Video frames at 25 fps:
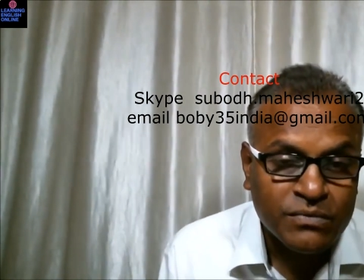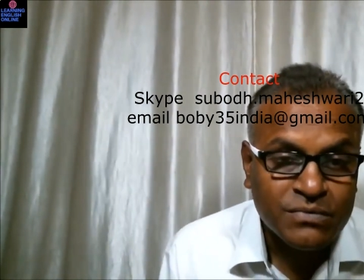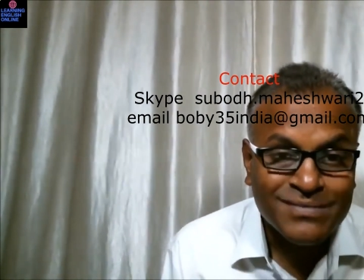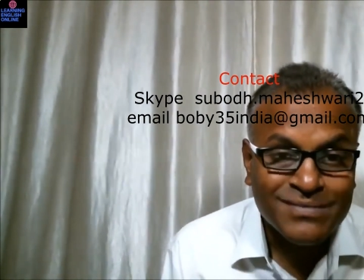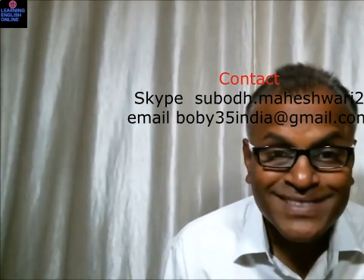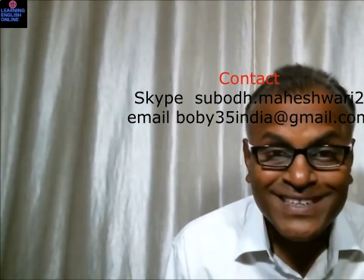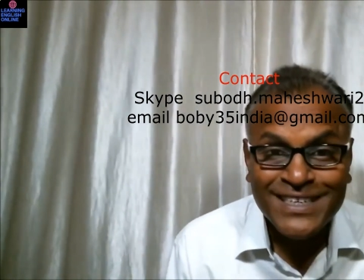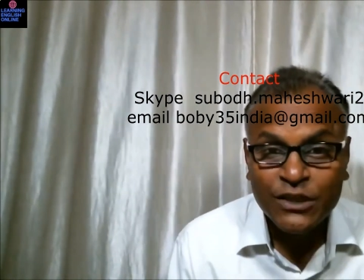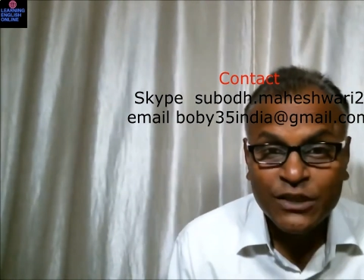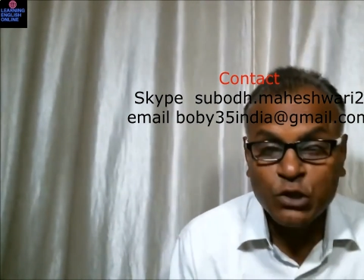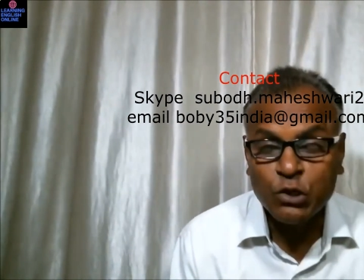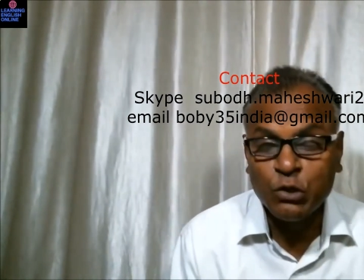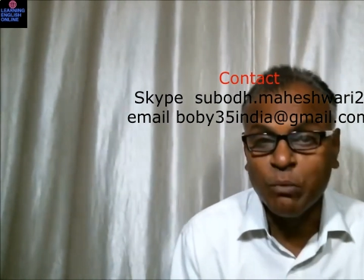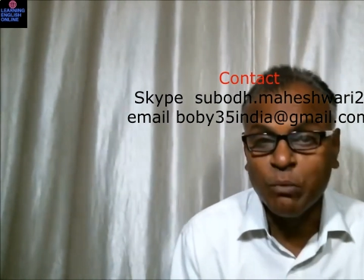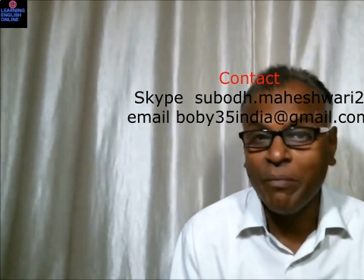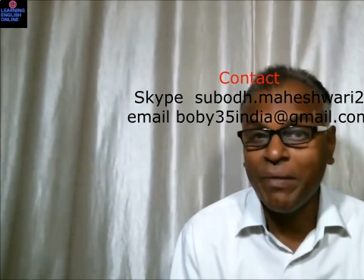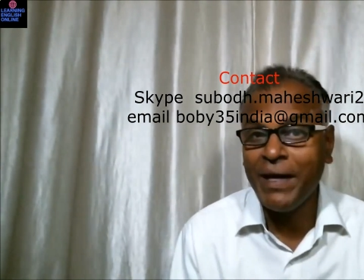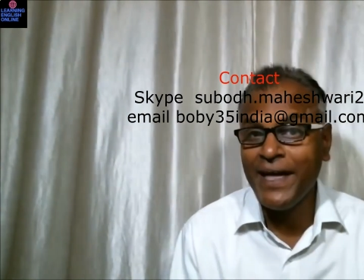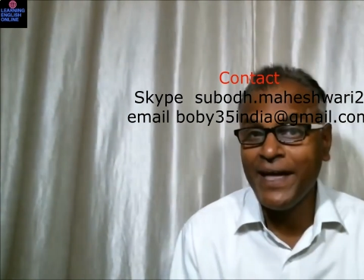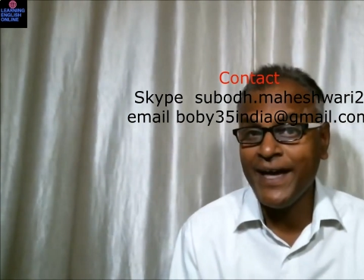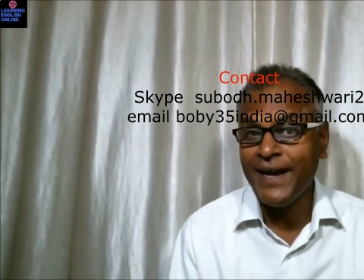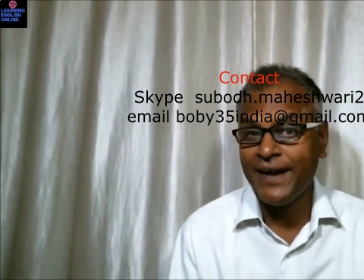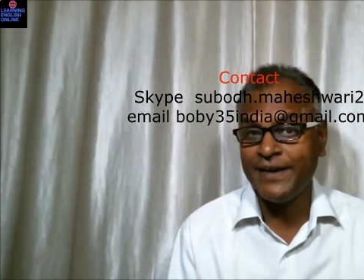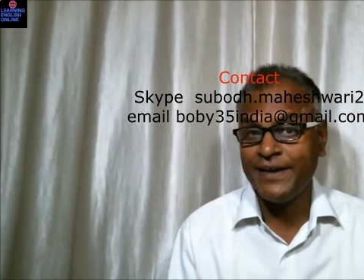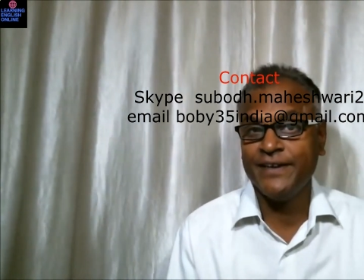to
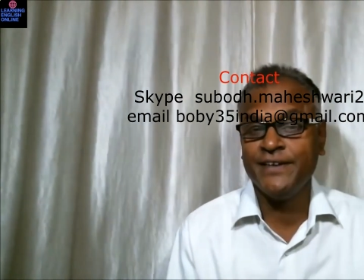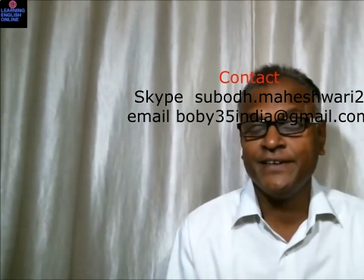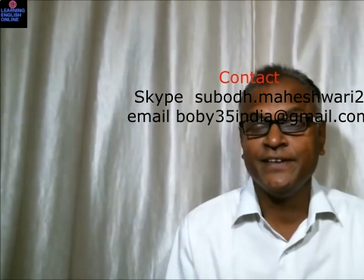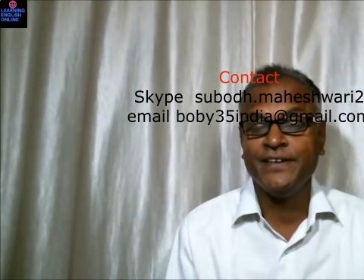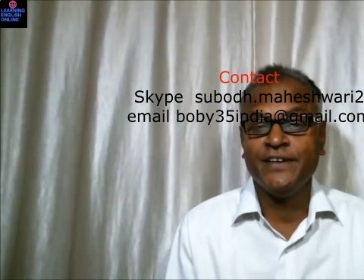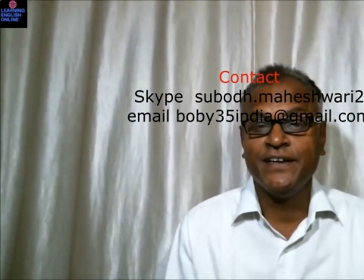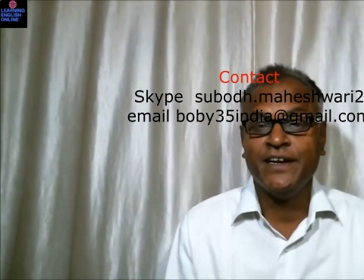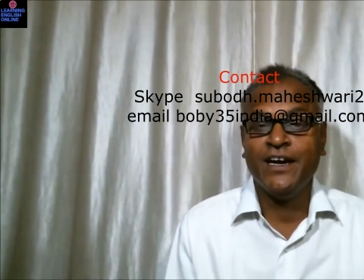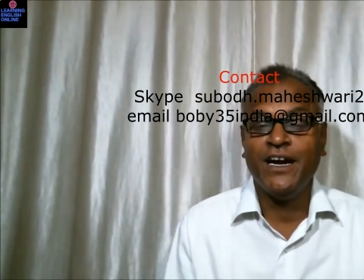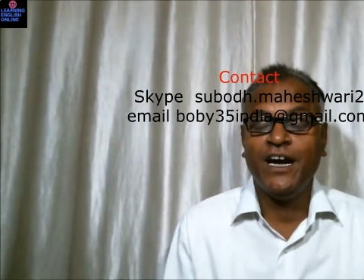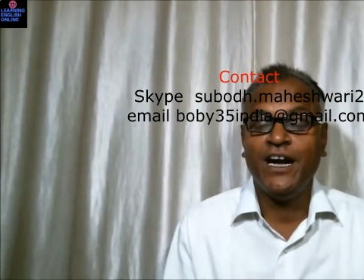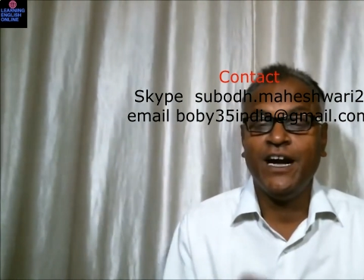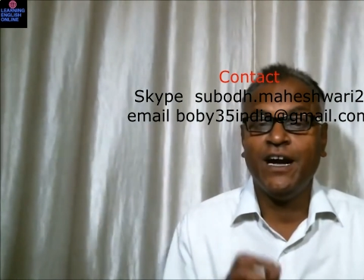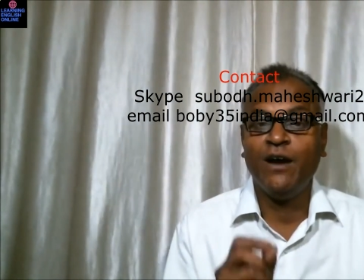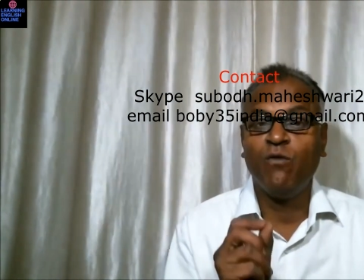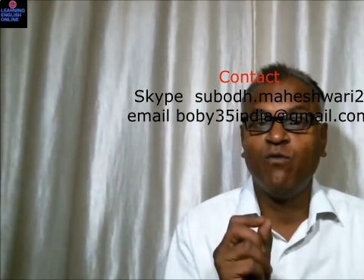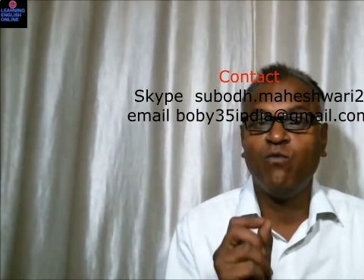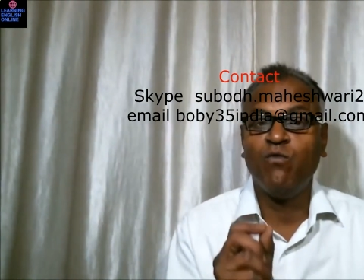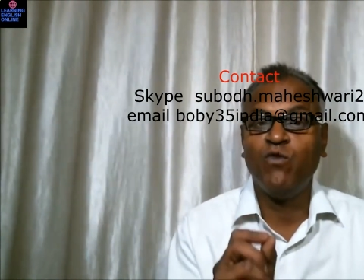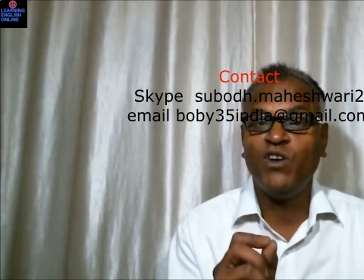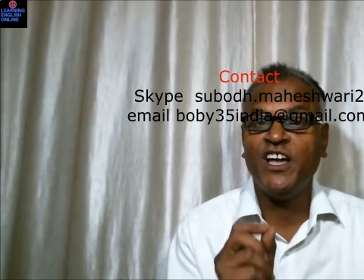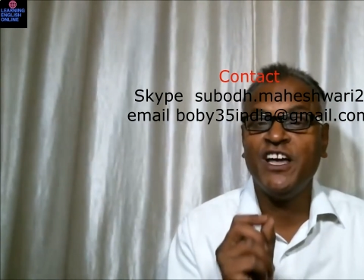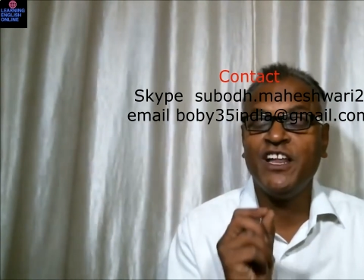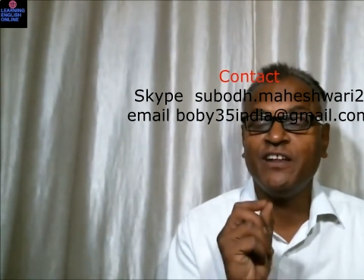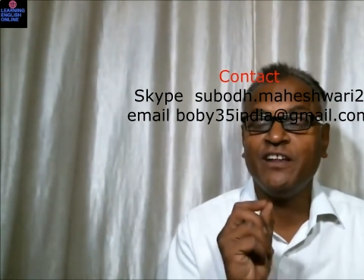make a
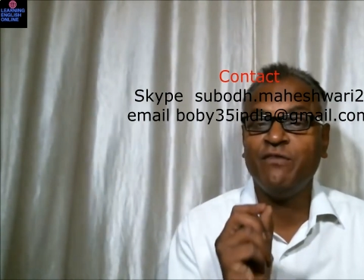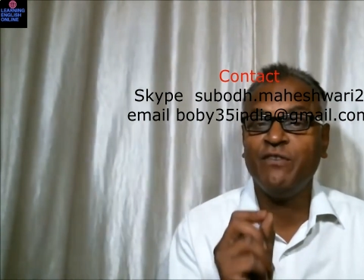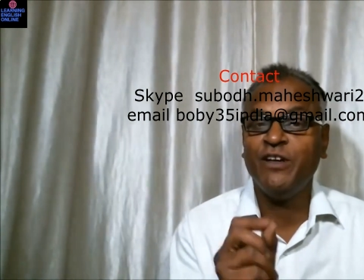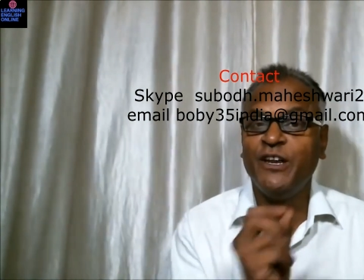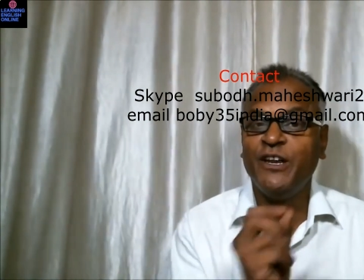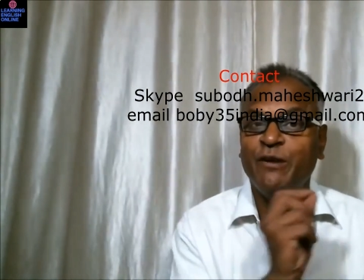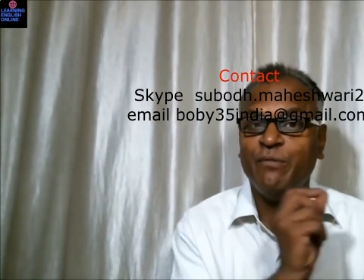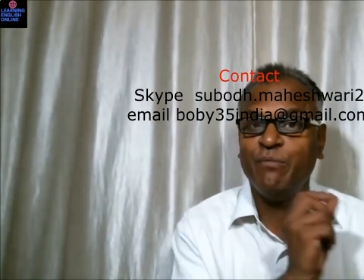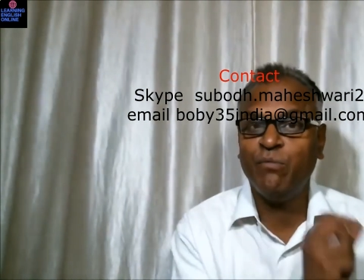very